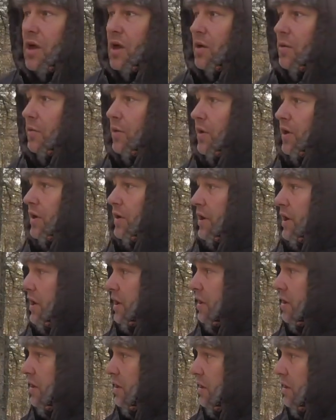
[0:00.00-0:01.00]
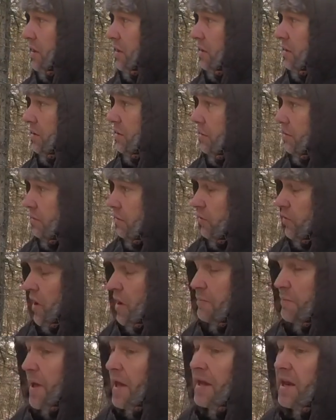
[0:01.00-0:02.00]
We're gonna
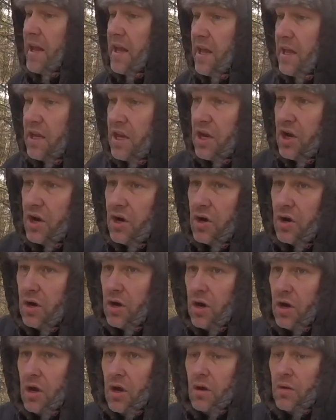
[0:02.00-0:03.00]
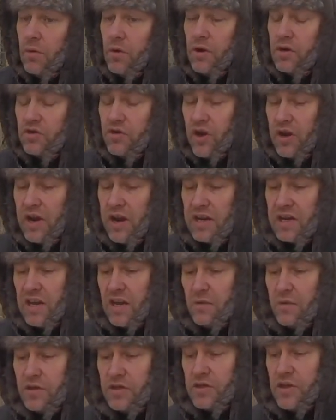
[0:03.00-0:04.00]
create bedding in here. We're gonna try an idea
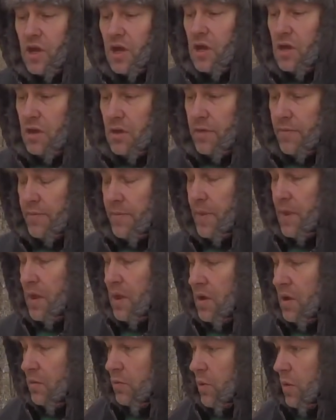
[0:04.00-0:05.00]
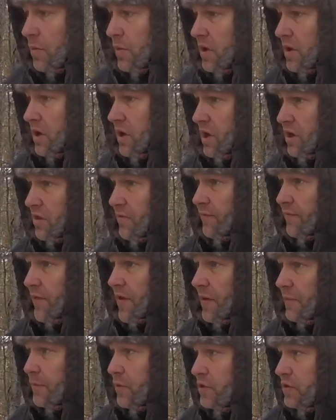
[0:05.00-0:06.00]
we saw where we're gonna get
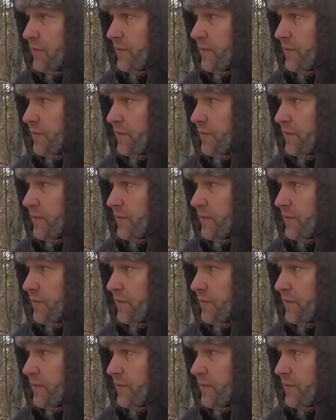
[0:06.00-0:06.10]
put some